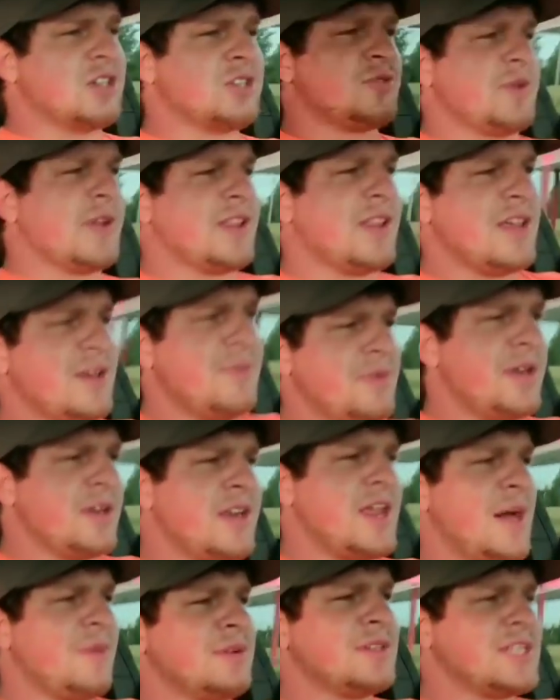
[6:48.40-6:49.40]
I was really
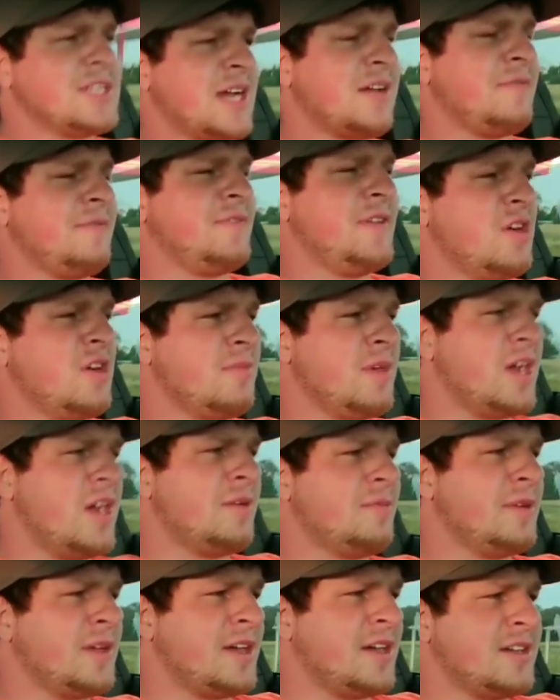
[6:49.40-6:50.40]
limited how much I could film
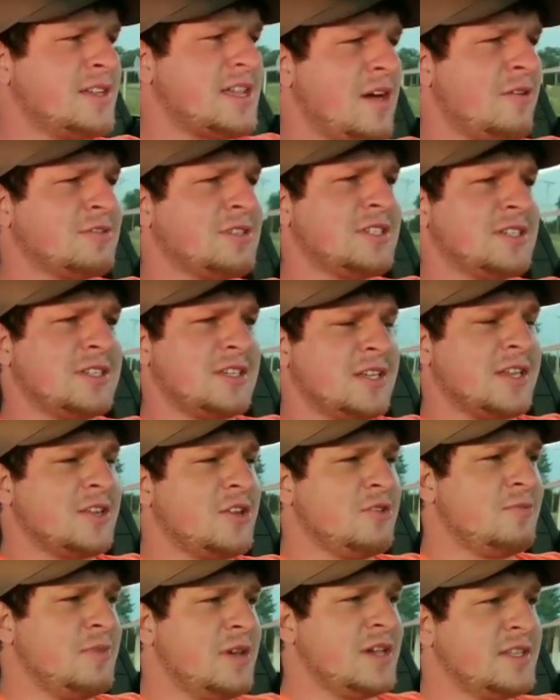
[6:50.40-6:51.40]
there because I was
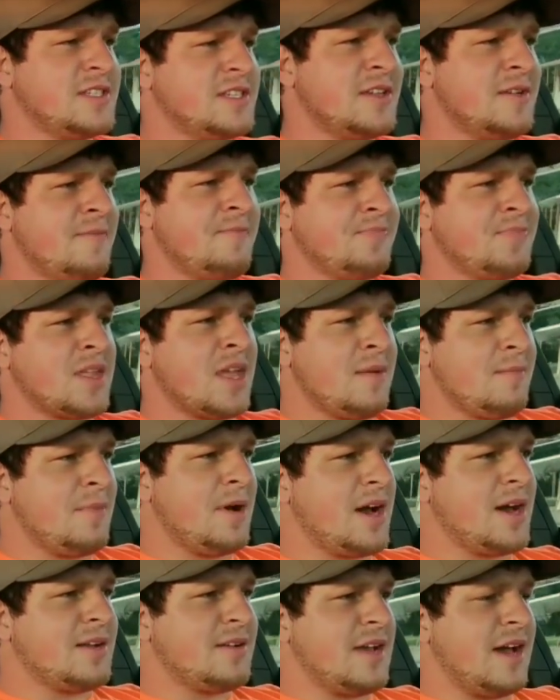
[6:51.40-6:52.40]
just too busy.
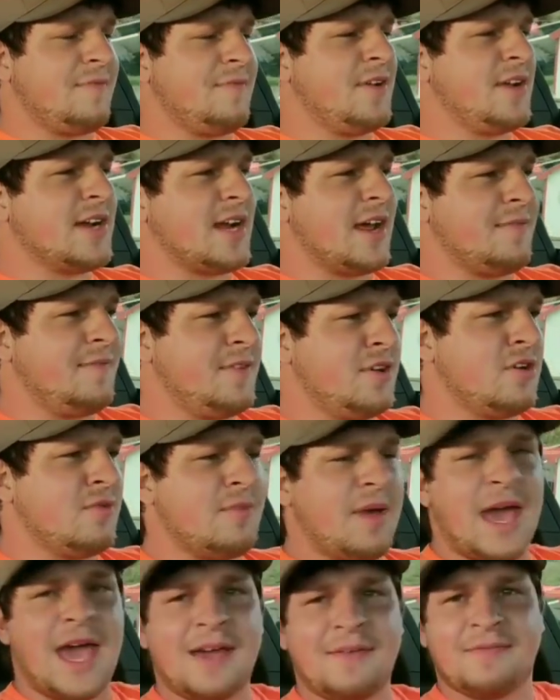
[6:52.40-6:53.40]
But I figured I'd
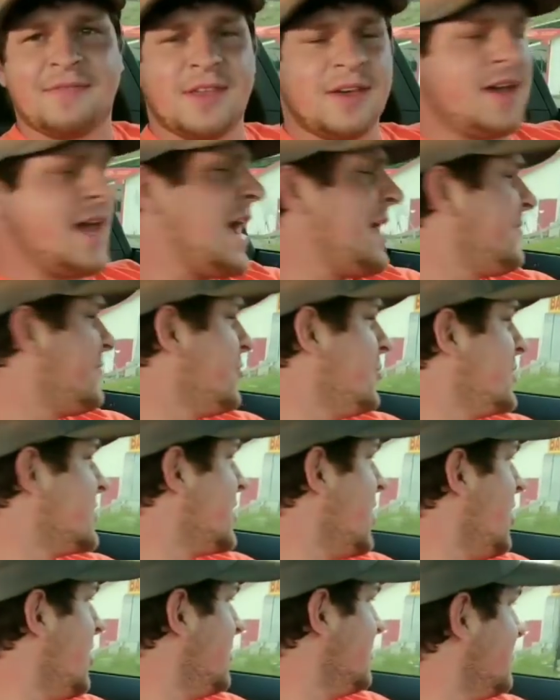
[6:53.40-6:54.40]
film after
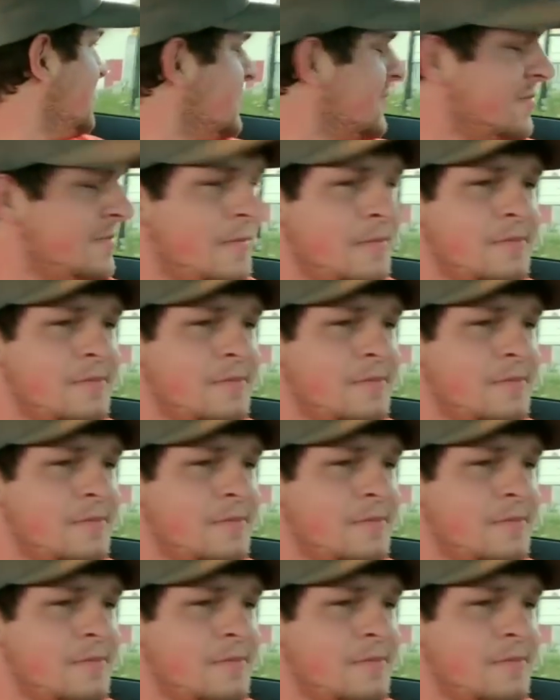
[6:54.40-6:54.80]
result,